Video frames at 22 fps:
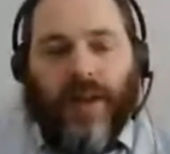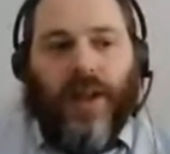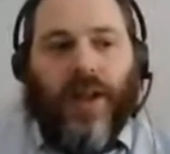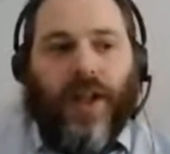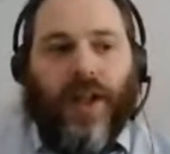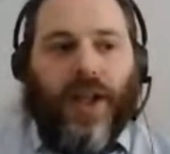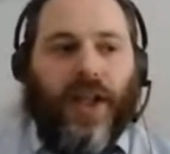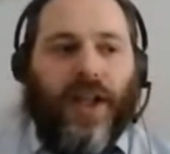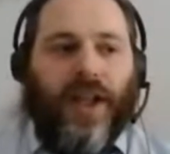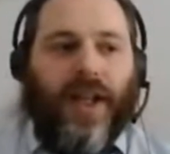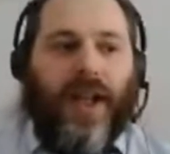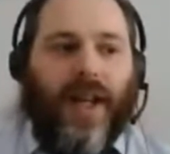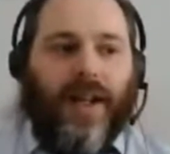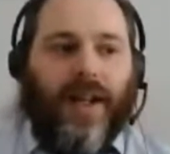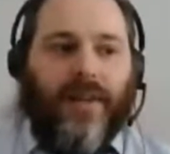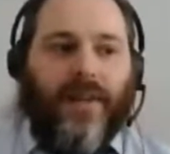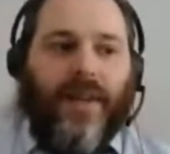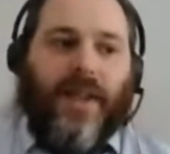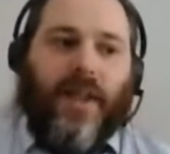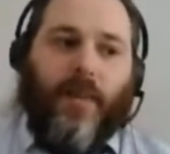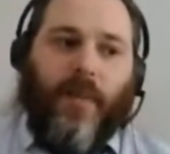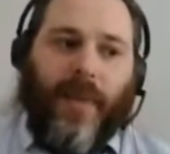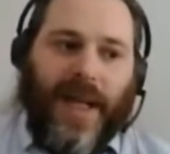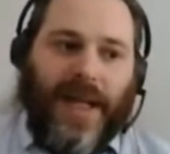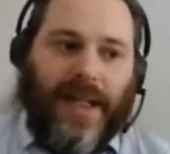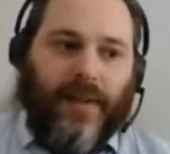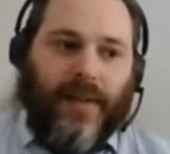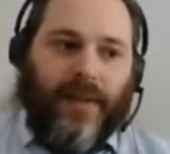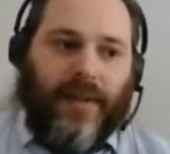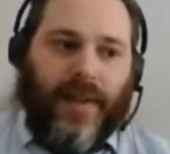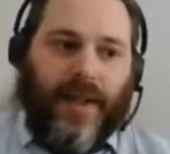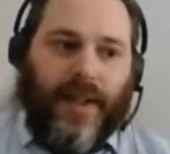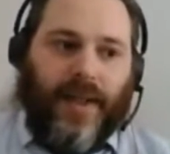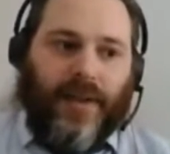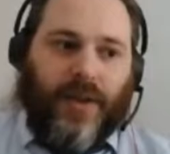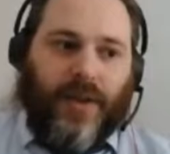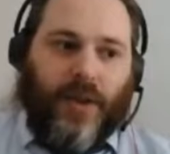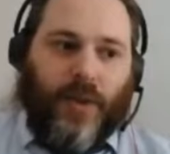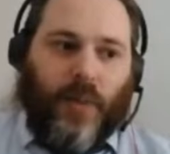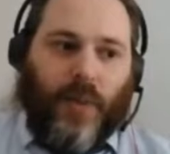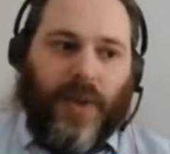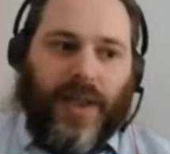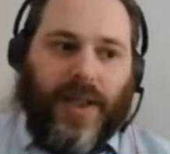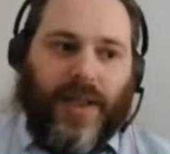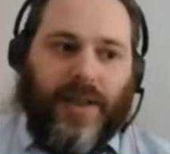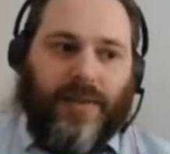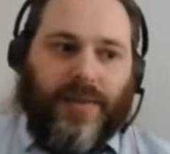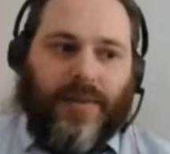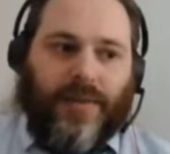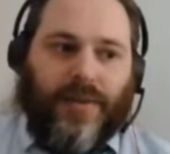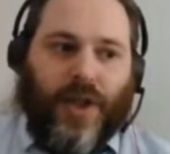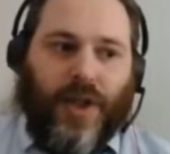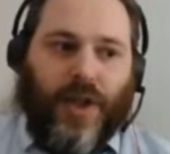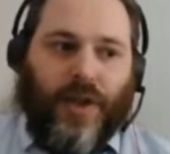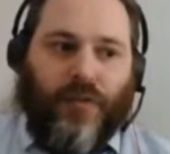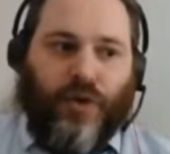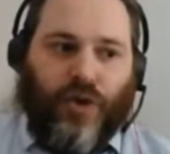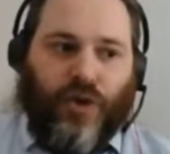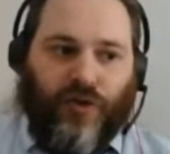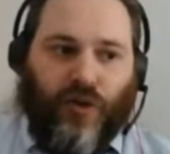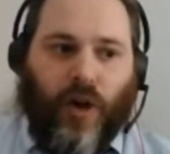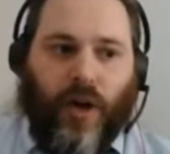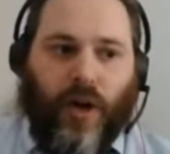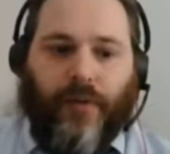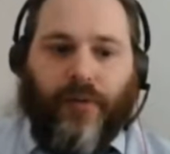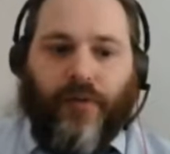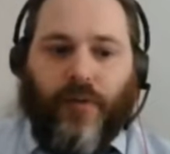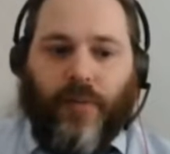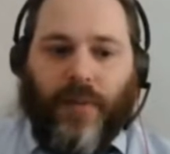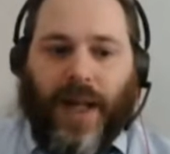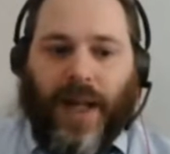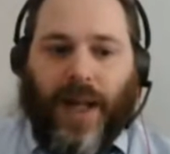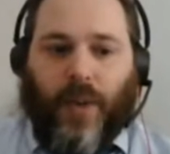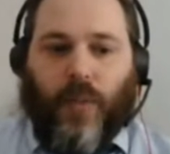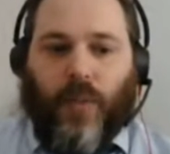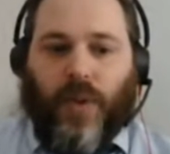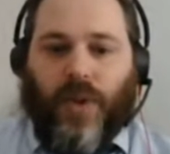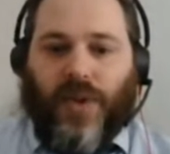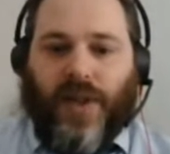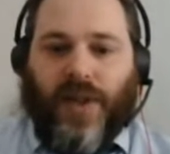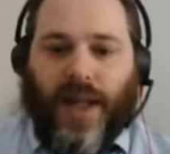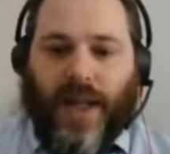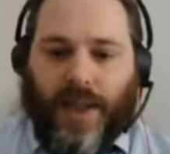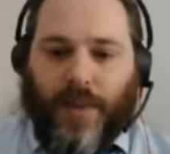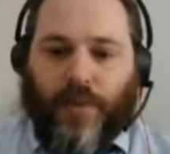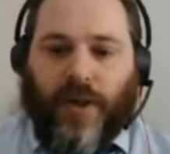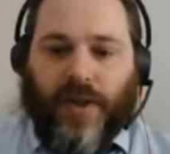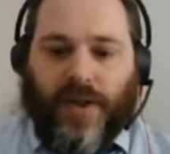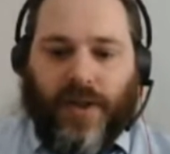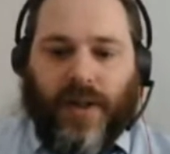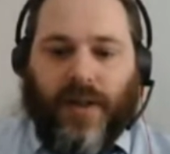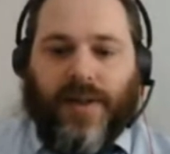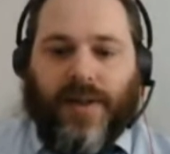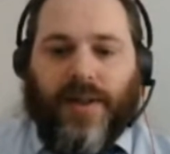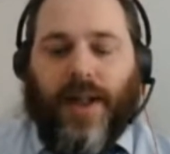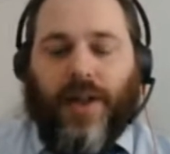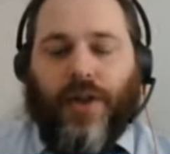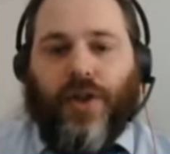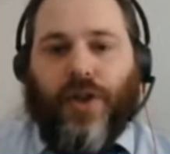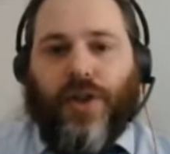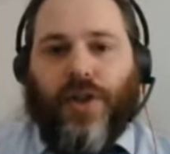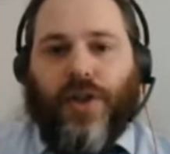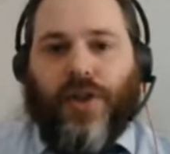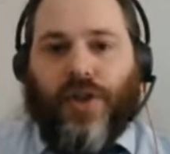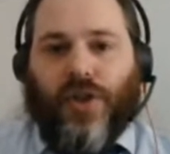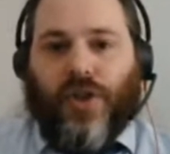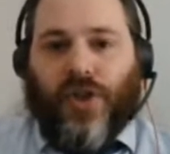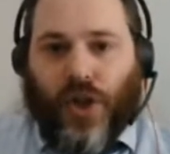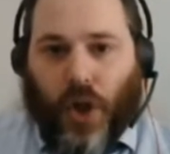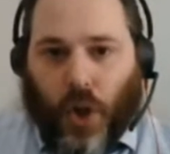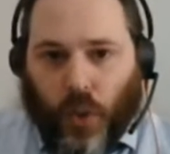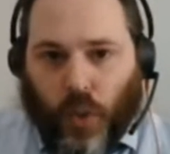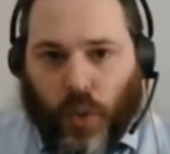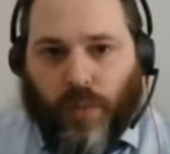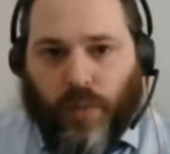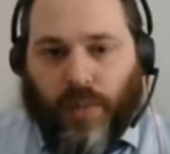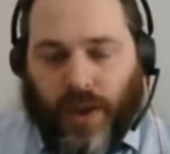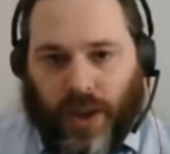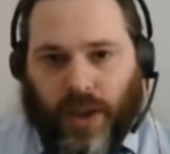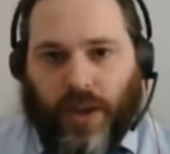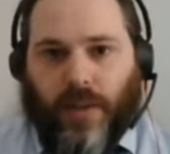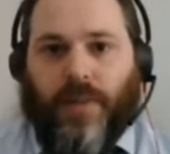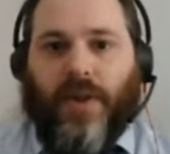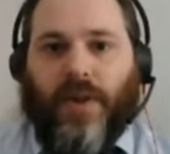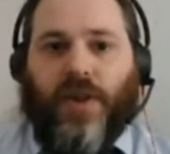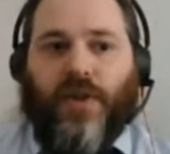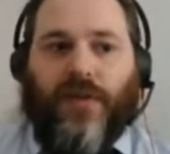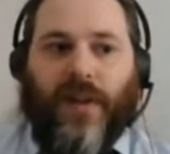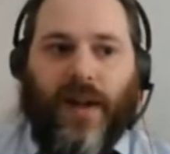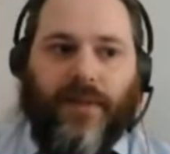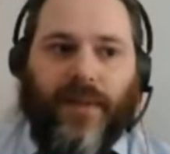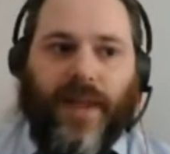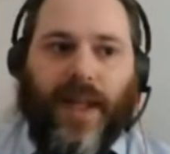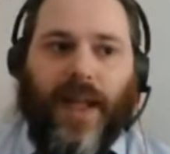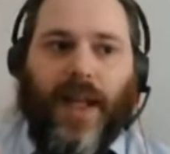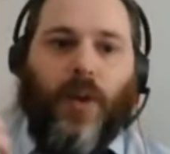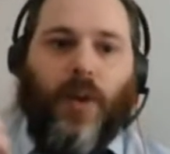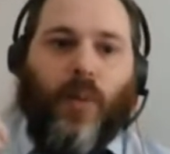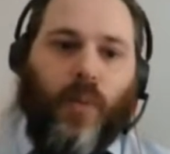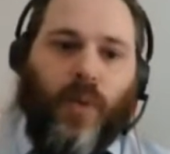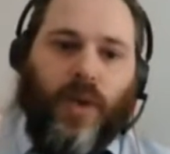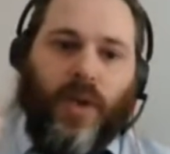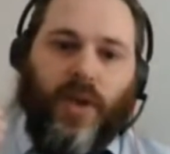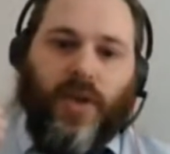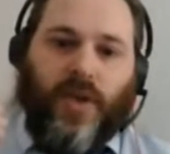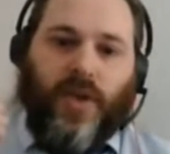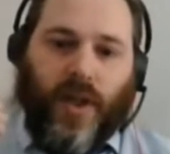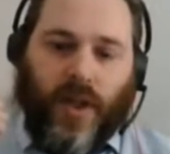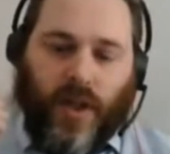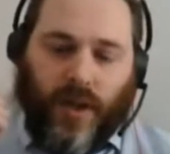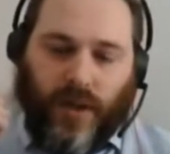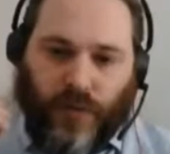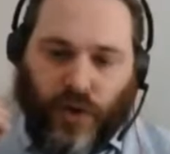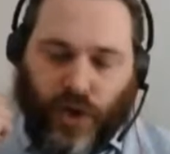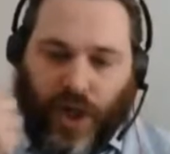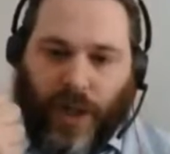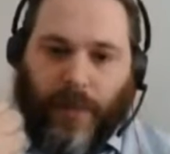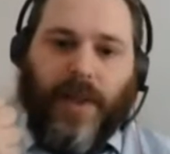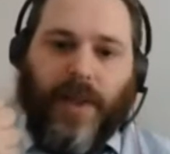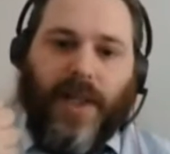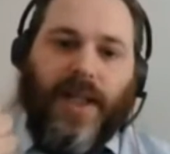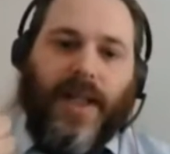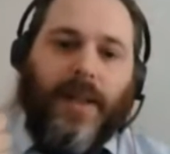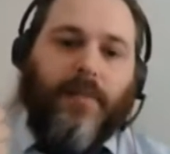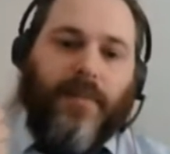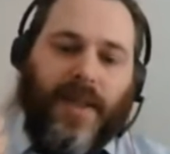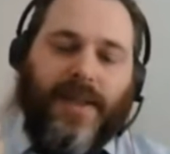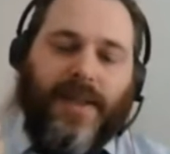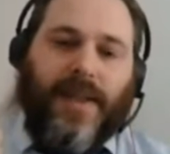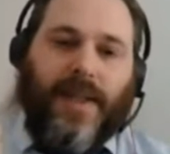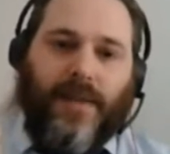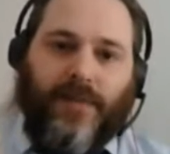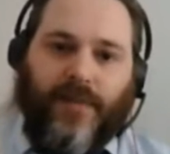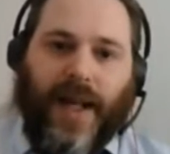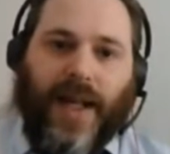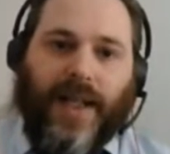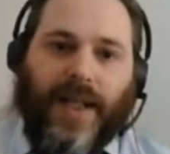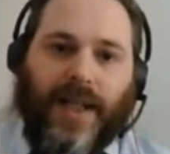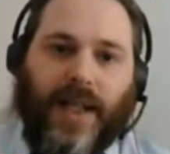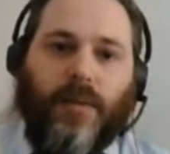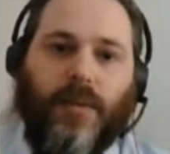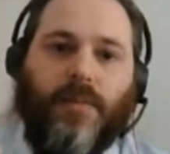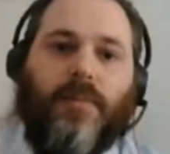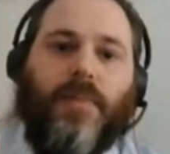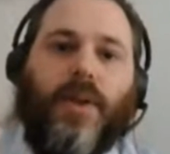And I think the main thing that we kind of derived from that was that enterprise architecture's sole purpose around that was kind of championing business value,